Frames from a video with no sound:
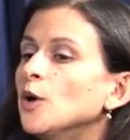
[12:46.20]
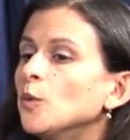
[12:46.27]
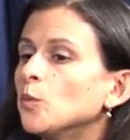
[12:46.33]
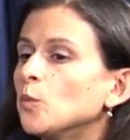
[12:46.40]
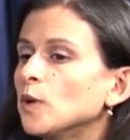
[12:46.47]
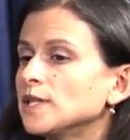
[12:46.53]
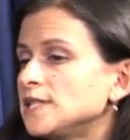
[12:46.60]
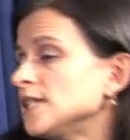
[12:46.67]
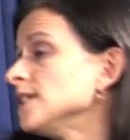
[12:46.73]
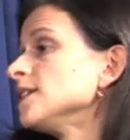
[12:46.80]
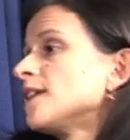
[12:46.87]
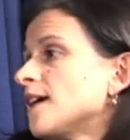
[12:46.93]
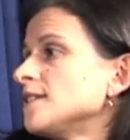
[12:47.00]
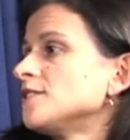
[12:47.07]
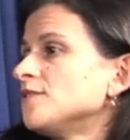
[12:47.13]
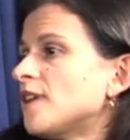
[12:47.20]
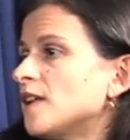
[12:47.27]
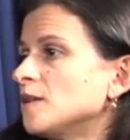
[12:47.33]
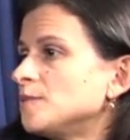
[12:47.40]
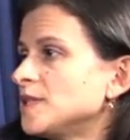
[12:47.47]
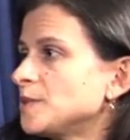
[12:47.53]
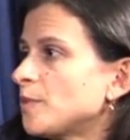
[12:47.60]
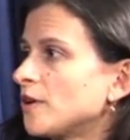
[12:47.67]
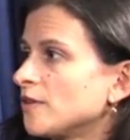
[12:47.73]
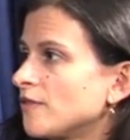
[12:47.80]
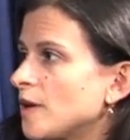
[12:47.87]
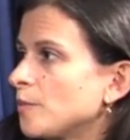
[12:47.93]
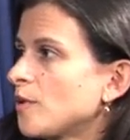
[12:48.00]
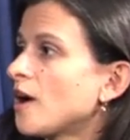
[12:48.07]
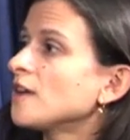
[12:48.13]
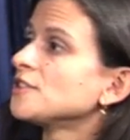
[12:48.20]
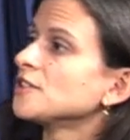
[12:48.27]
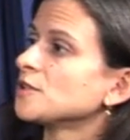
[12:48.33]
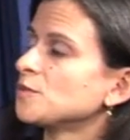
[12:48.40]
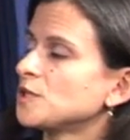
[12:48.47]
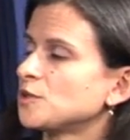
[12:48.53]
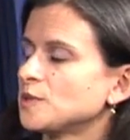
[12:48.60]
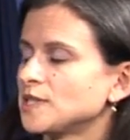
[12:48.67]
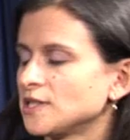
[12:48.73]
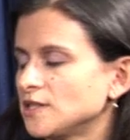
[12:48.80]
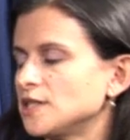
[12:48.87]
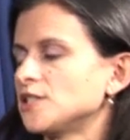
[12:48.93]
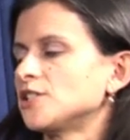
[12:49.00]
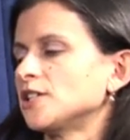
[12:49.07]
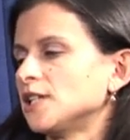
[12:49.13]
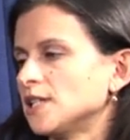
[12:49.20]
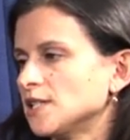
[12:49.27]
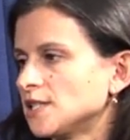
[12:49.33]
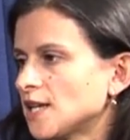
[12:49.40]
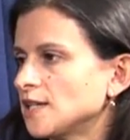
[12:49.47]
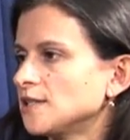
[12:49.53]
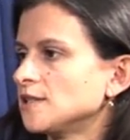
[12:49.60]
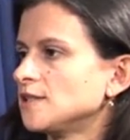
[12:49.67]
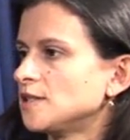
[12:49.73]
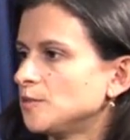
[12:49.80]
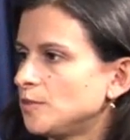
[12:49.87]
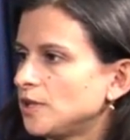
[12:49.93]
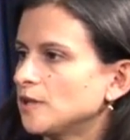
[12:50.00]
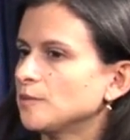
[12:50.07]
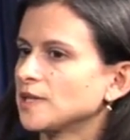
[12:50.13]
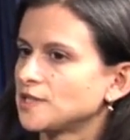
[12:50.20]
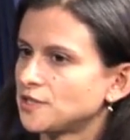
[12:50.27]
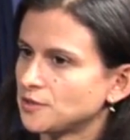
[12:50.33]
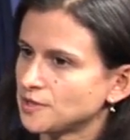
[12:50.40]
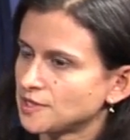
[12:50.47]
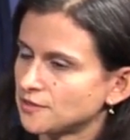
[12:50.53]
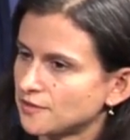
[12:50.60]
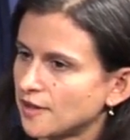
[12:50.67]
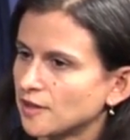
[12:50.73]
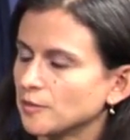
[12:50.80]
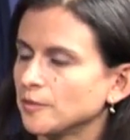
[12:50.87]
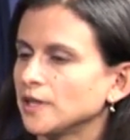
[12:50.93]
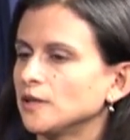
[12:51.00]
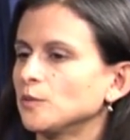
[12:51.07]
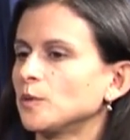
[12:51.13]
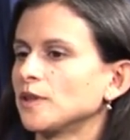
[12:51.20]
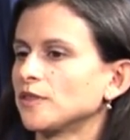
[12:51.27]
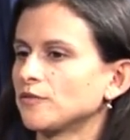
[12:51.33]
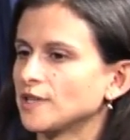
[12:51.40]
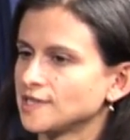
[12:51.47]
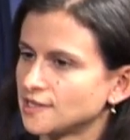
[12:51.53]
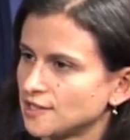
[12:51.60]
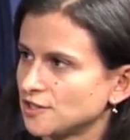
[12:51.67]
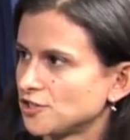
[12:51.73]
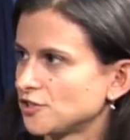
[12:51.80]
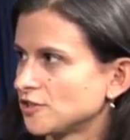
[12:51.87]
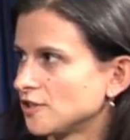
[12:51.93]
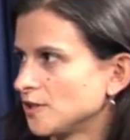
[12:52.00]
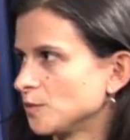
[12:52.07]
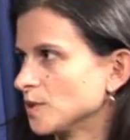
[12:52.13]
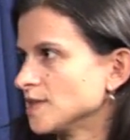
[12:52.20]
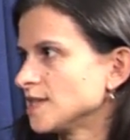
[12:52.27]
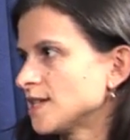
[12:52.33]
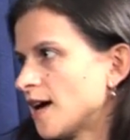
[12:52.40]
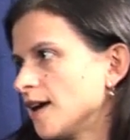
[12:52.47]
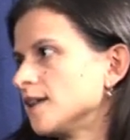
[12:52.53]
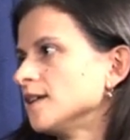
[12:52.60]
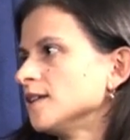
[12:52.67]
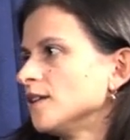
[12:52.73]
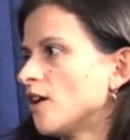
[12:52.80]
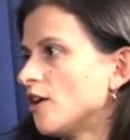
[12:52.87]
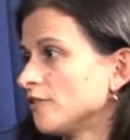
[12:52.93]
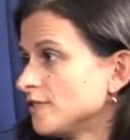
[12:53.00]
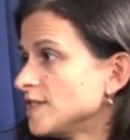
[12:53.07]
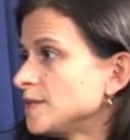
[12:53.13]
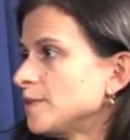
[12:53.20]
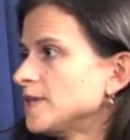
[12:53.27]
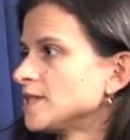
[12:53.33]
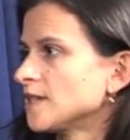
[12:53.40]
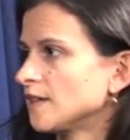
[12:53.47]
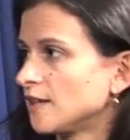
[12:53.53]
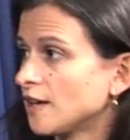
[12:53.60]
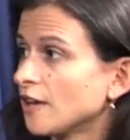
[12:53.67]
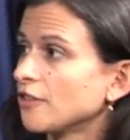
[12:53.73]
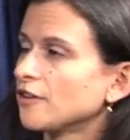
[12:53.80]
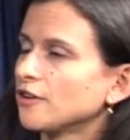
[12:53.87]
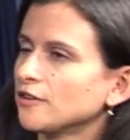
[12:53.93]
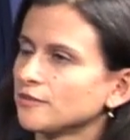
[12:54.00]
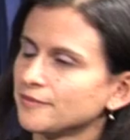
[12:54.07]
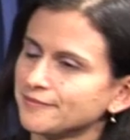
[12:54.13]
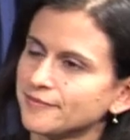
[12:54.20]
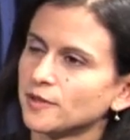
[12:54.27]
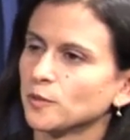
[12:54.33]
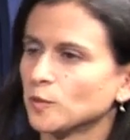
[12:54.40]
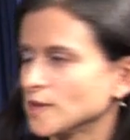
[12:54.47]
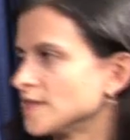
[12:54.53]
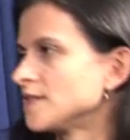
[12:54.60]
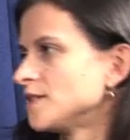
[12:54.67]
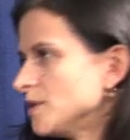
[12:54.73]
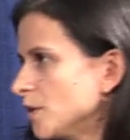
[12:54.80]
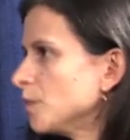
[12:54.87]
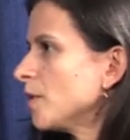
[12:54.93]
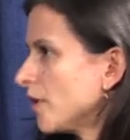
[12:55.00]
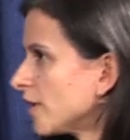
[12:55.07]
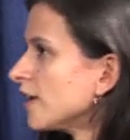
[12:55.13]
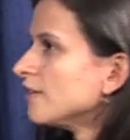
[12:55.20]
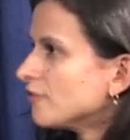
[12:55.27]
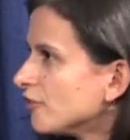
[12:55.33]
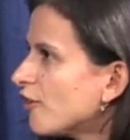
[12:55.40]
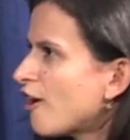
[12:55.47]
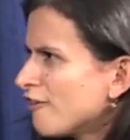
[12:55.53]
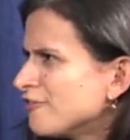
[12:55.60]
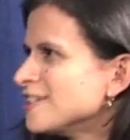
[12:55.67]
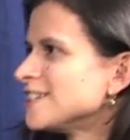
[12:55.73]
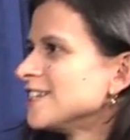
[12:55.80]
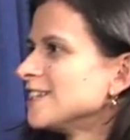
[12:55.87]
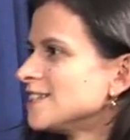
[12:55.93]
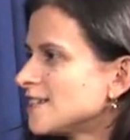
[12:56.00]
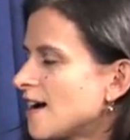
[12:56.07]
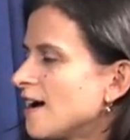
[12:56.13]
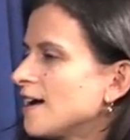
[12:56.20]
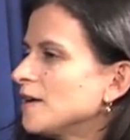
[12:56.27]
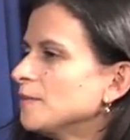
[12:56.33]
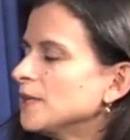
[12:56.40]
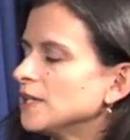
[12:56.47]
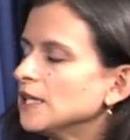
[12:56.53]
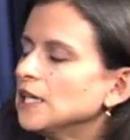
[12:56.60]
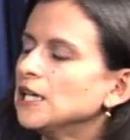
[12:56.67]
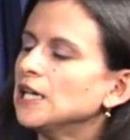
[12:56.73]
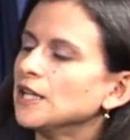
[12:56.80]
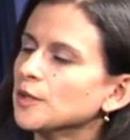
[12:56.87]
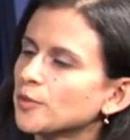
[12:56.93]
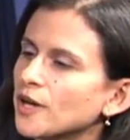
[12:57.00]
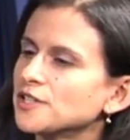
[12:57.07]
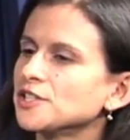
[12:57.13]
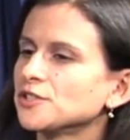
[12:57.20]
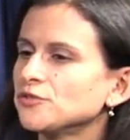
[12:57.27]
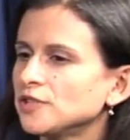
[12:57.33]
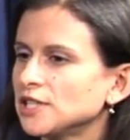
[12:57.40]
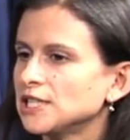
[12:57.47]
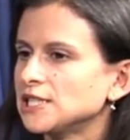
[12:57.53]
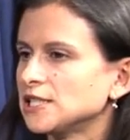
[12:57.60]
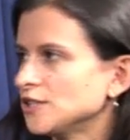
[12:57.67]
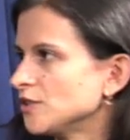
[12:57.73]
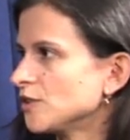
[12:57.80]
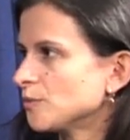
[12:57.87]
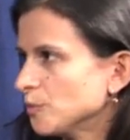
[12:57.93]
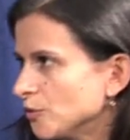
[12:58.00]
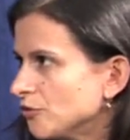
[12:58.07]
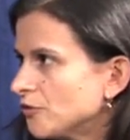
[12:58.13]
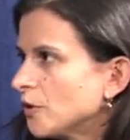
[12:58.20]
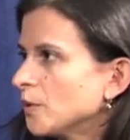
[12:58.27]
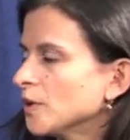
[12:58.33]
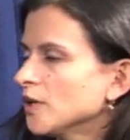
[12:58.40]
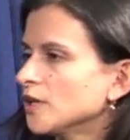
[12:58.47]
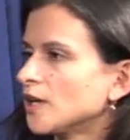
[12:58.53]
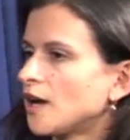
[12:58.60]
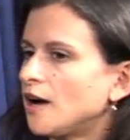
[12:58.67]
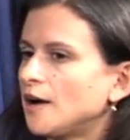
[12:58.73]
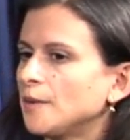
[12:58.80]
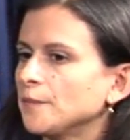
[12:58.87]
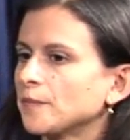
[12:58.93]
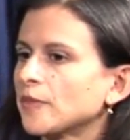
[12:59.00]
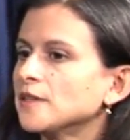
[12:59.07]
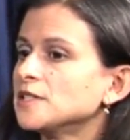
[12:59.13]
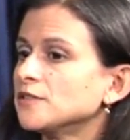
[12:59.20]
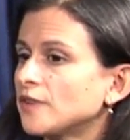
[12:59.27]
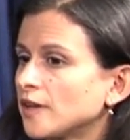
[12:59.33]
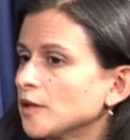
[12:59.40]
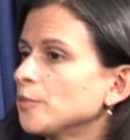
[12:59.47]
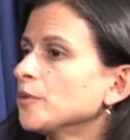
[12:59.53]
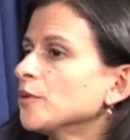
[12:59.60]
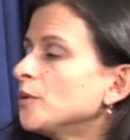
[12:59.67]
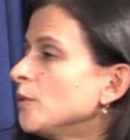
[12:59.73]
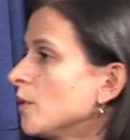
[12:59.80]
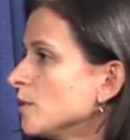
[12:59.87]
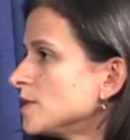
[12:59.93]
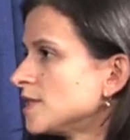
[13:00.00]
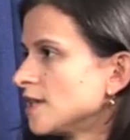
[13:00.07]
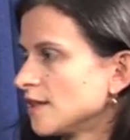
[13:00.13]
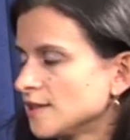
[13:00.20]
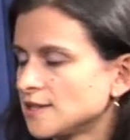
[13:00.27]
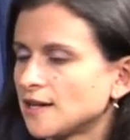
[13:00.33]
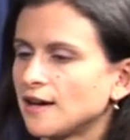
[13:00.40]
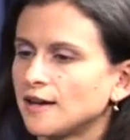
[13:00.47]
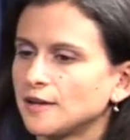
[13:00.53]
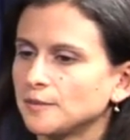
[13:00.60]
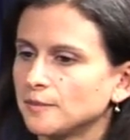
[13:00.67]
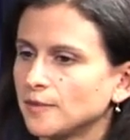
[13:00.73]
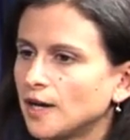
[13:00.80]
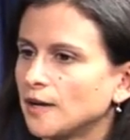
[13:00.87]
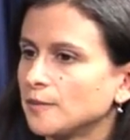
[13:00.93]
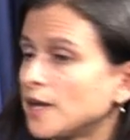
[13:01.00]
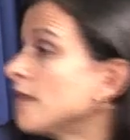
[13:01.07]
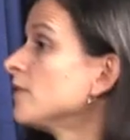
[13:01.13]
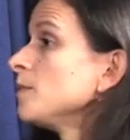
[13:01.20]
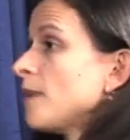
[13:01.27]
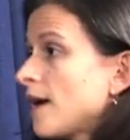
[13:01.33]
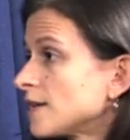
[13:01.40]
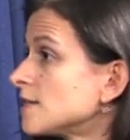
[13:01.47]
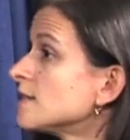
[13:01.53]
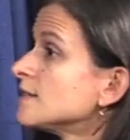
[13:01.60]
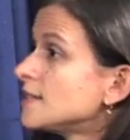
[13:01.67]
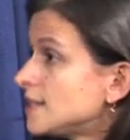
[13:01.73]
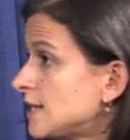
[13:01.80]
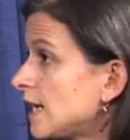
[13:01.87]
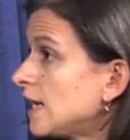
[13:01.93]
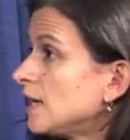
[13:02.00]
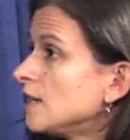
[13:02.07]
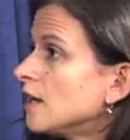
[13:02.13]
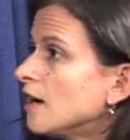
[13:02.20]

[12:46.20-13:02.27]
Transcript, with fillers: What didn't get developed as part of that project, which was initially intended to be a mixed-use development with residential on one side and office space on the other, there was no market for office at the time, and the project really didn't move forward. Um, the developer who owned it at the time um, gave it back to the state.